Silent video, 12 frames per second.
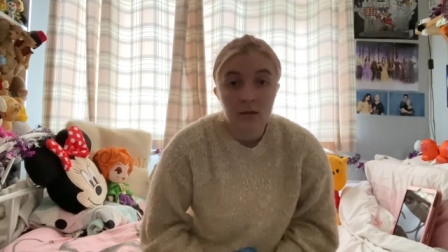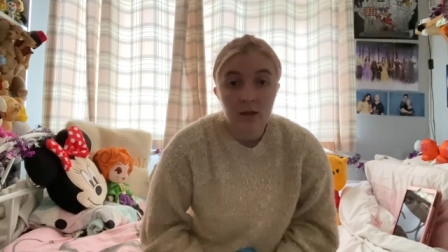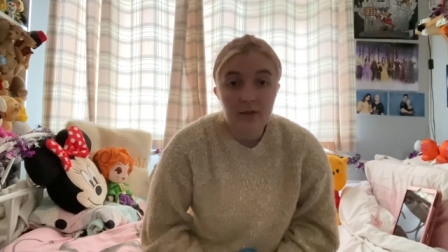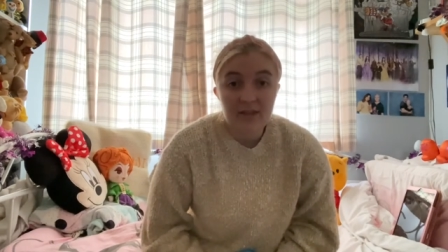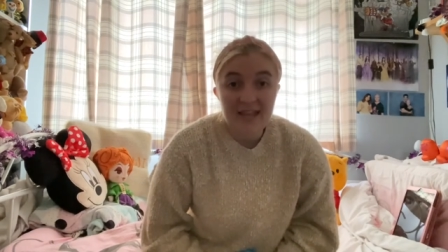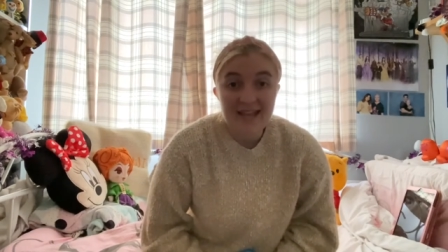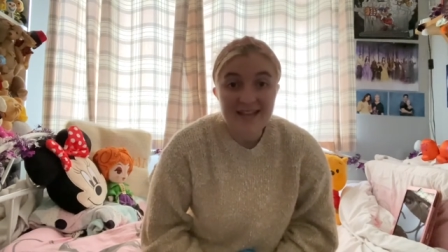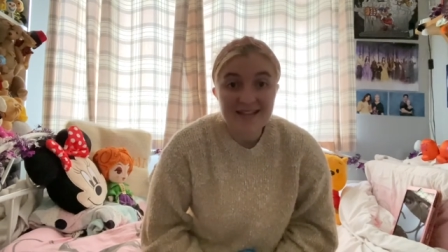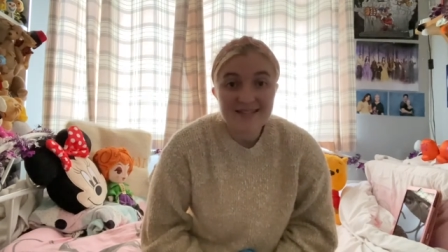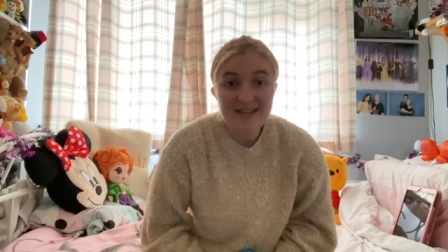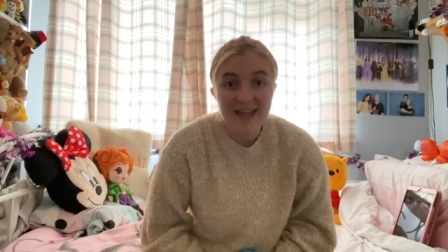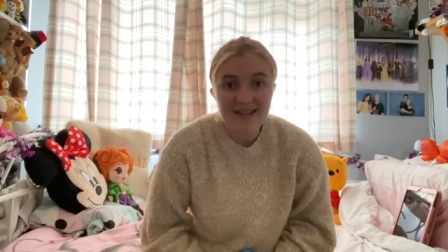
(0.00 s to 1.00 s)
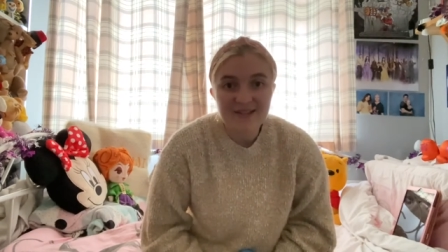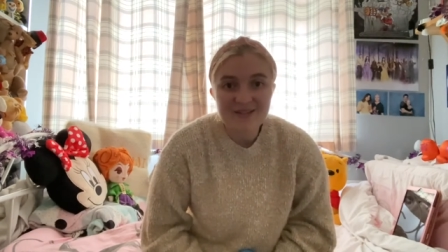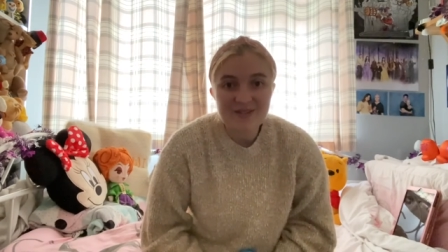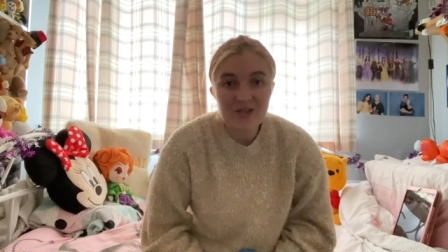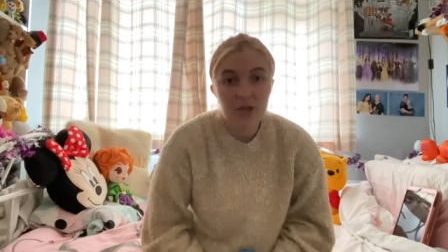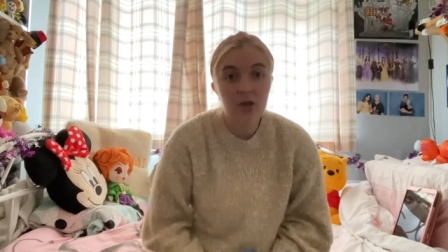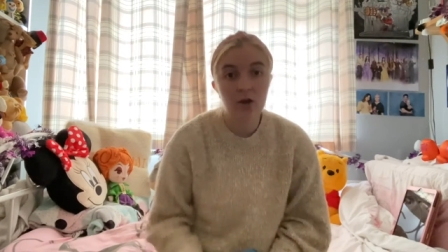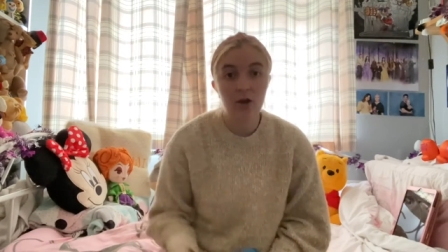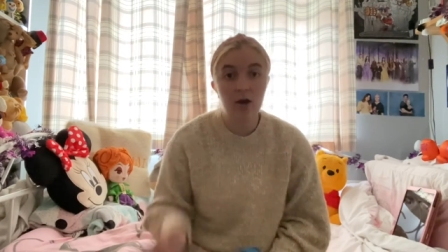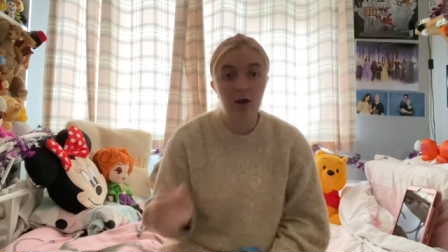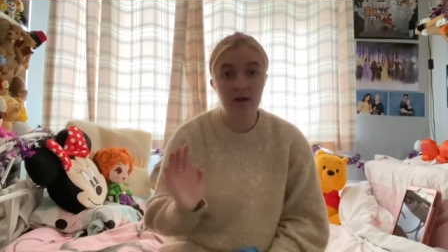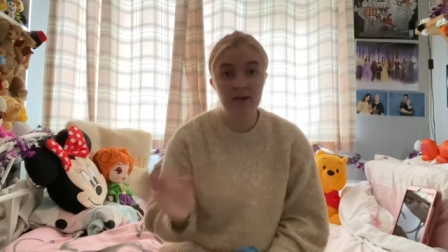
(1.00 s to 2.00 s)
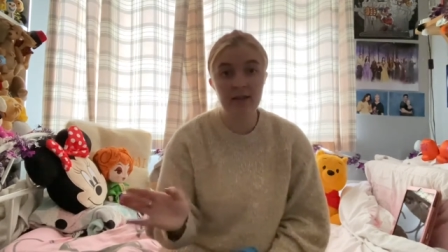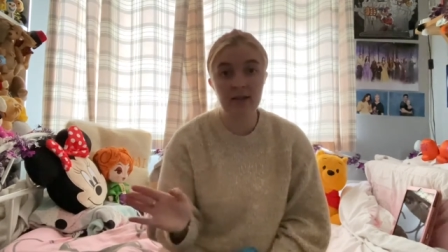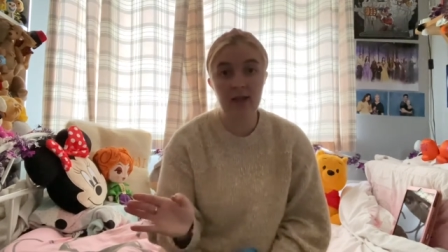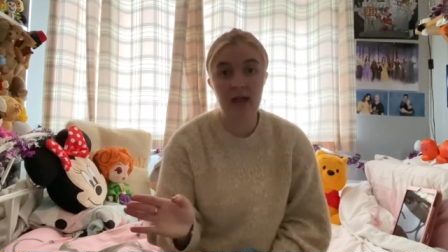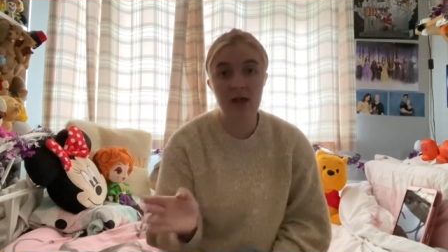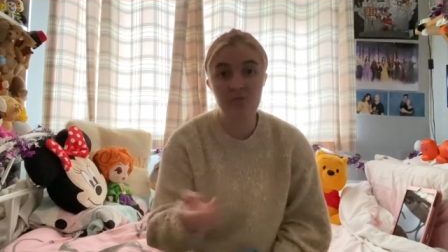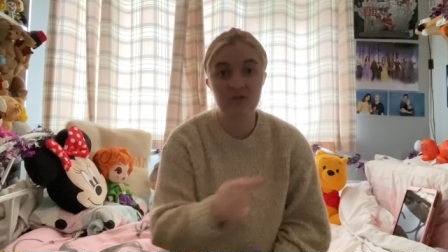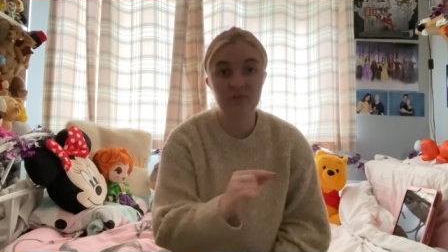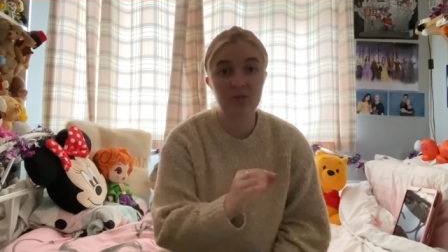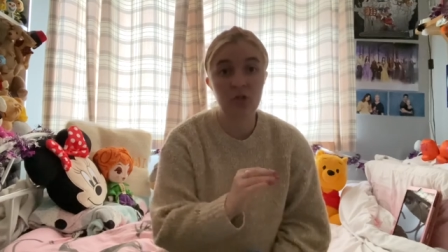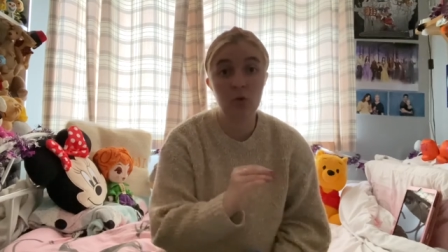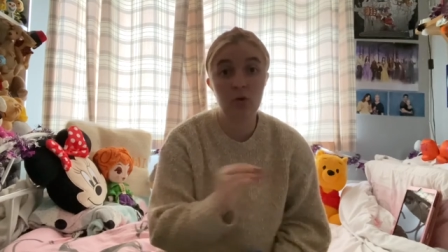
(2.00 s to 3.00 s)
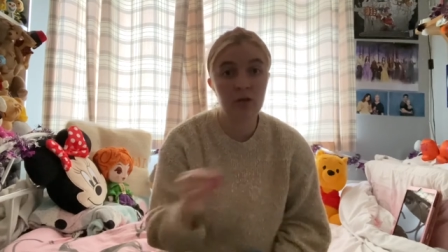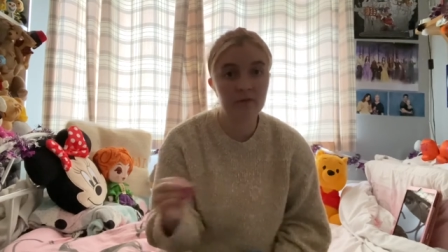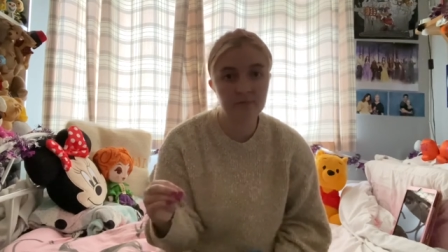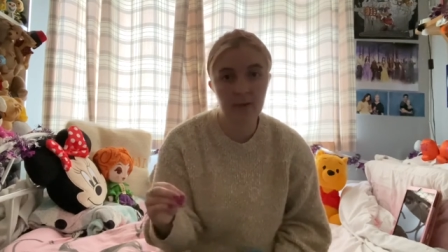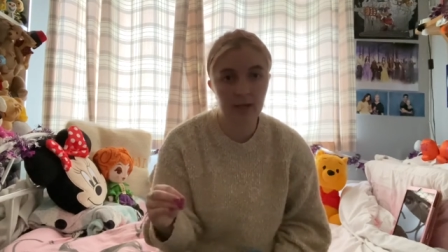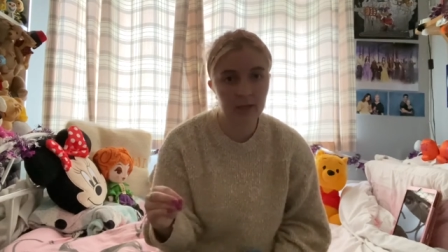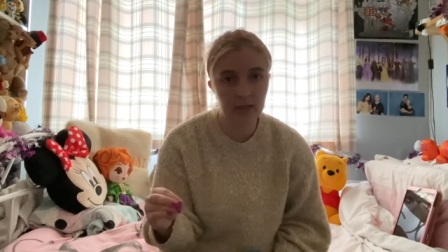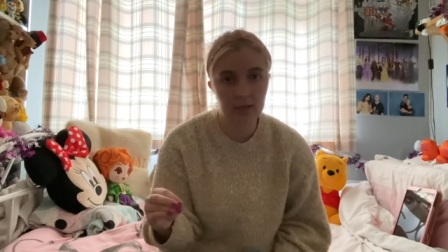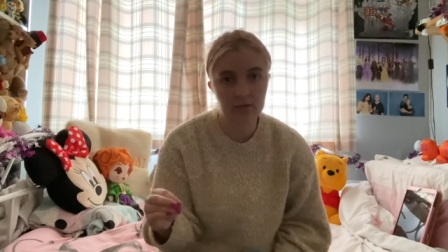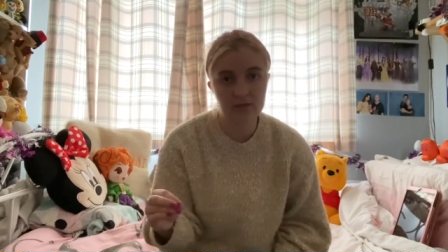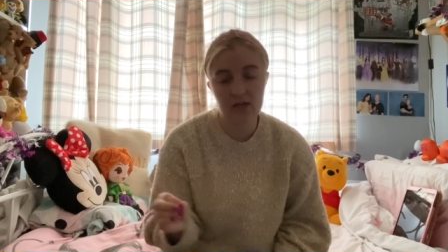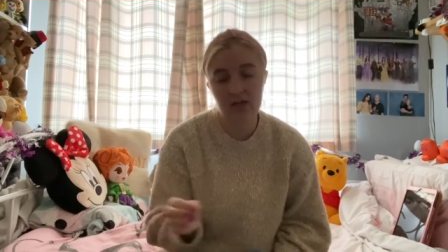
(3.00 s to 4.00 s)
okay, next. I am somebody who loves blankets.